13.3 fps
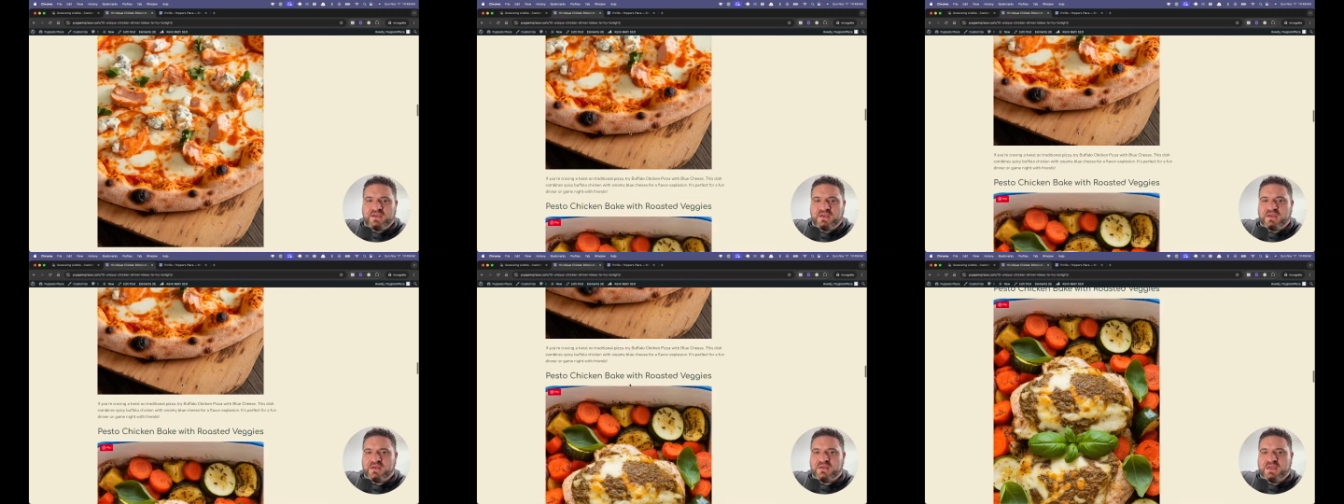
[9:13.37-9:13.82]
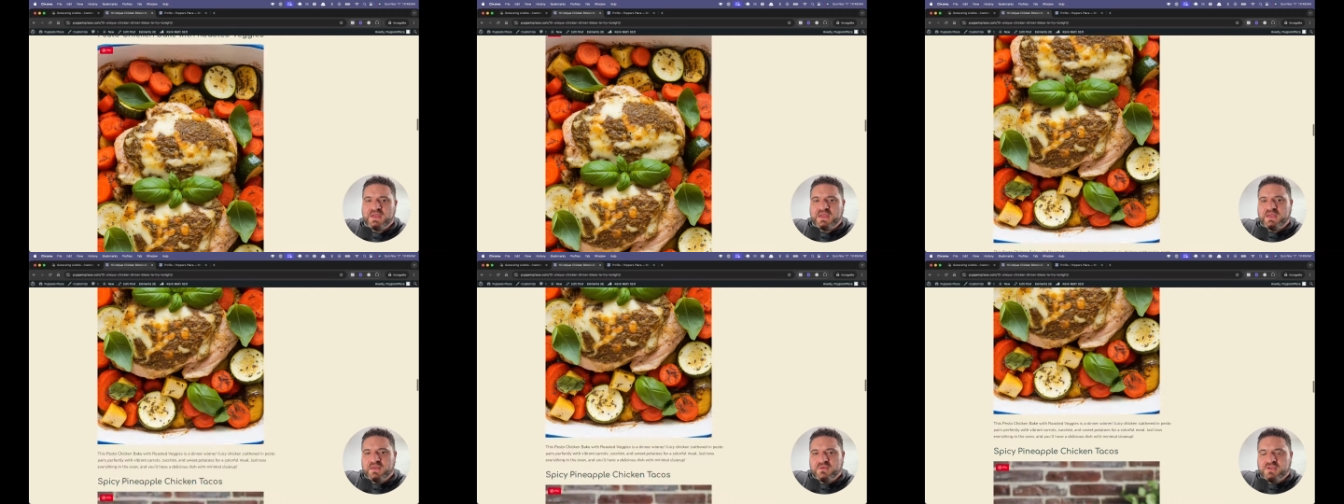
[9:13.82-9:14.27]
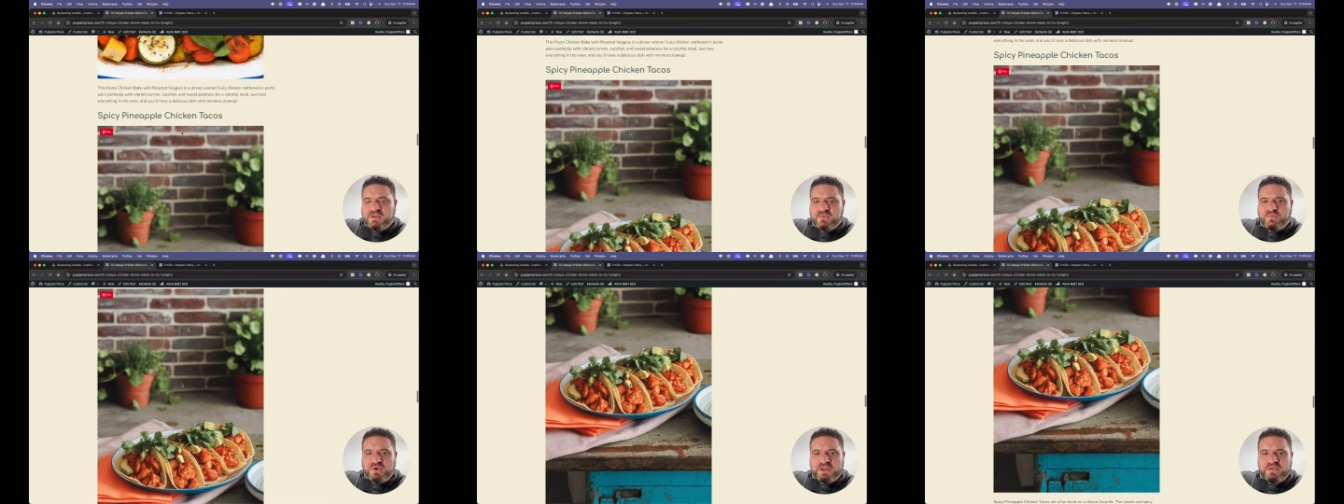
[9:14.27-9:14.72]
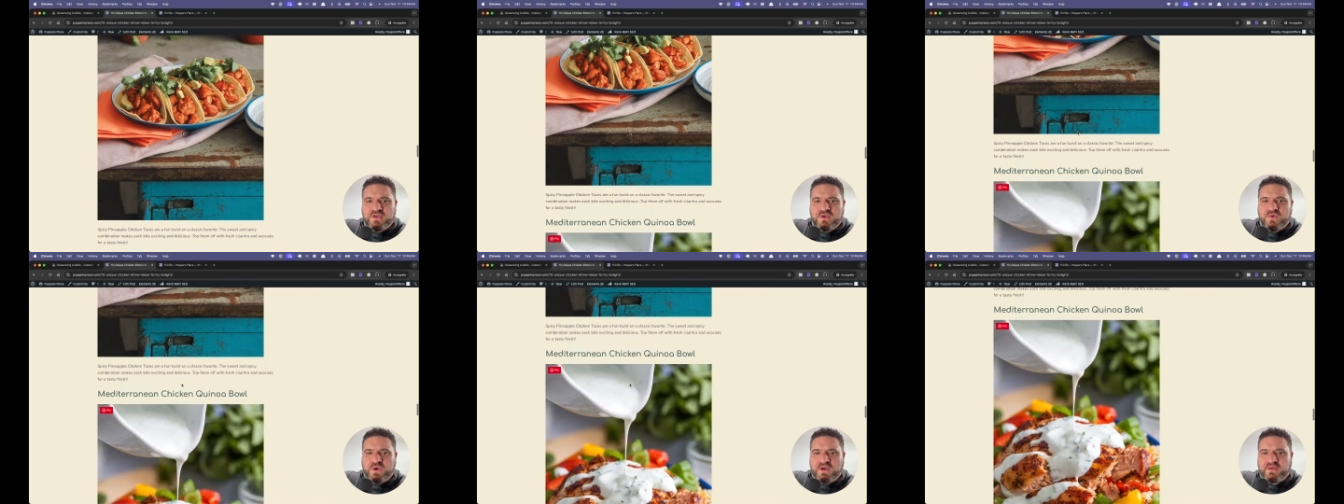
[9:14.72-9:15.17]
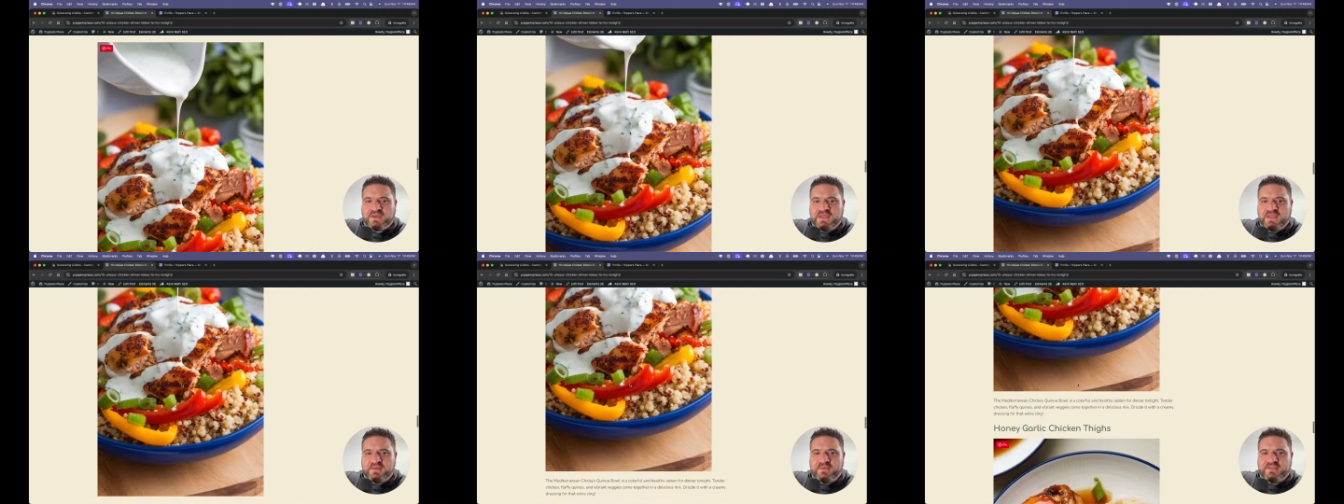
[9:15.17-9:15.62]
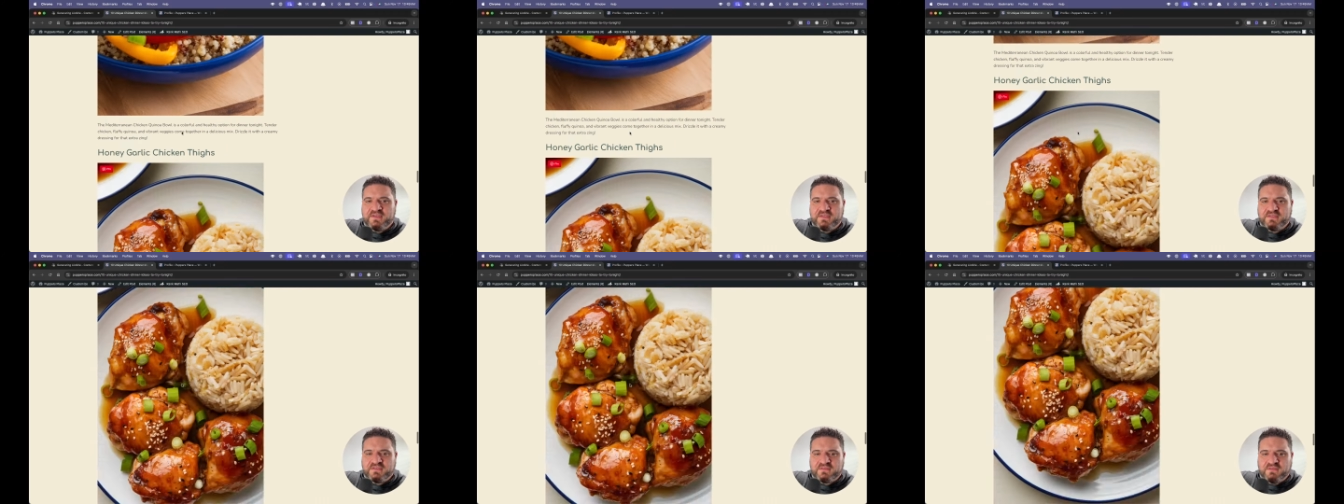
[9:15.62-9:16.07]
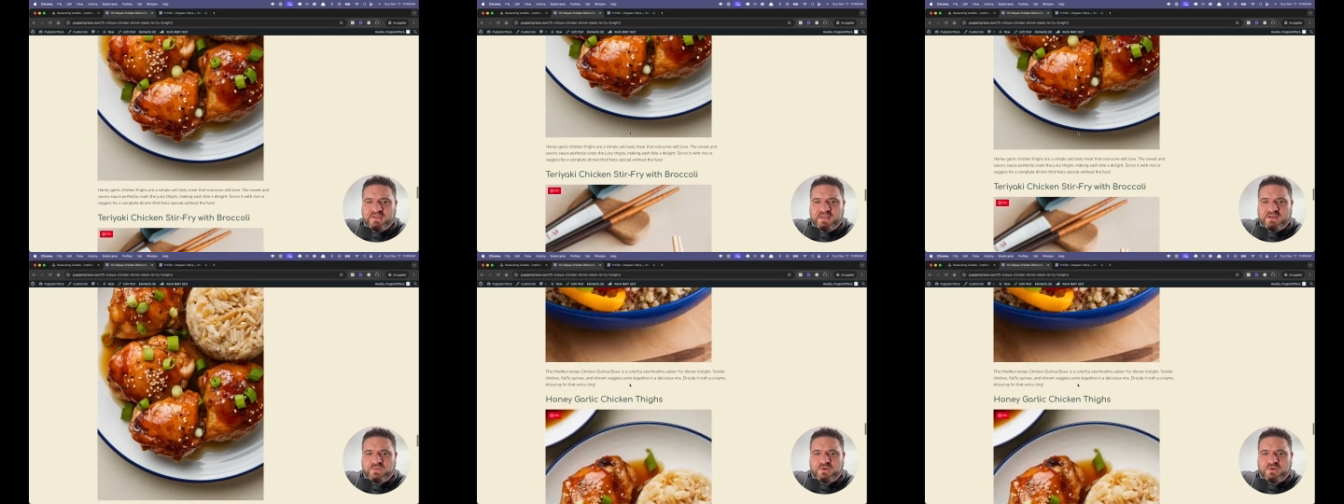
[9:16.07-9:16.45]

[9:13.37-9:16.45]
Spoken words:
pretty good quality images in a